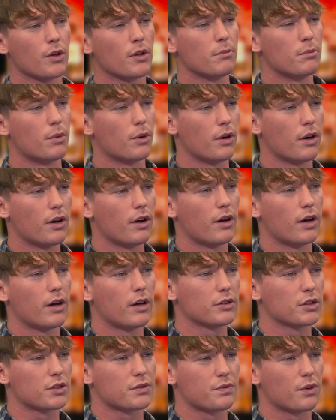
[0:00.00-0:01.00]
but uh,
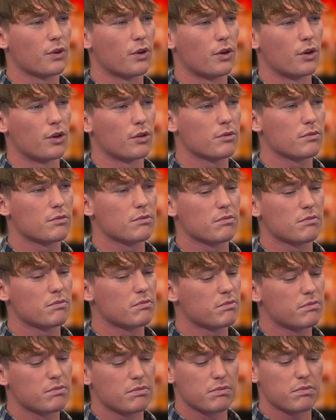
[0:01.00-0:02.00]
I just thought
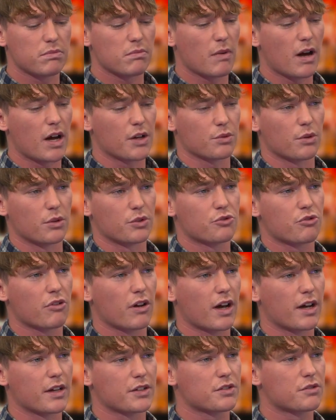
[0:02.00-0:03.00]
might as well
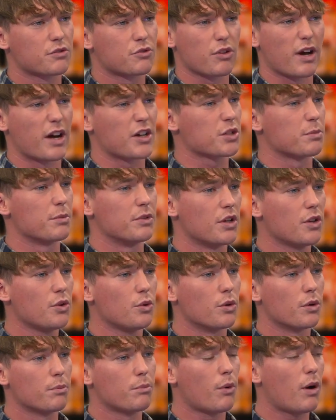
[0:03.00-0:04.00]
try try something new.
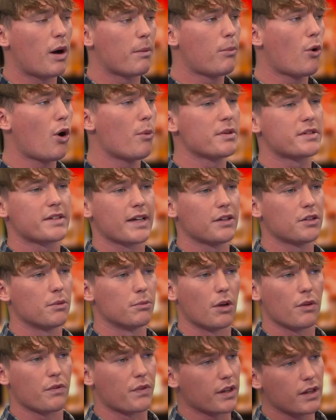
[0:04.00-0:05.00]
But I bought my tandem,
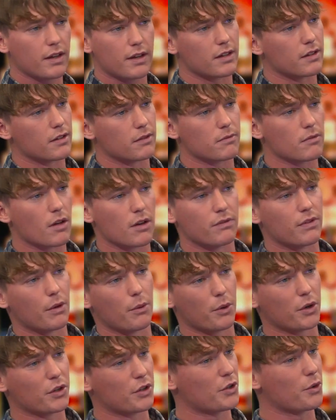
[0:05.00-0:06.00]
not thinking of I
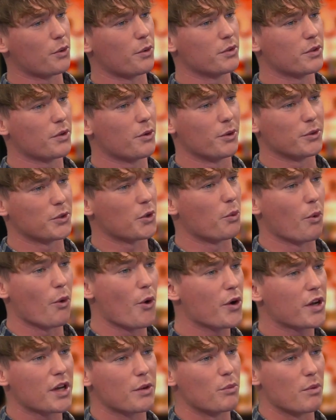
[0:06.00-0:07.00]
were going to do go and do
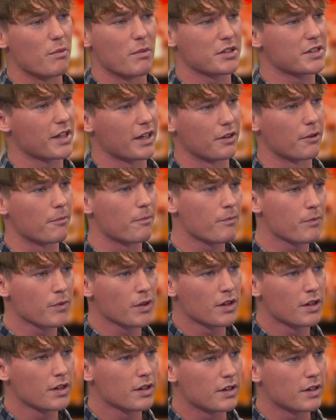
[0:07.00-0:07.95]
working with my tandem. Yeah,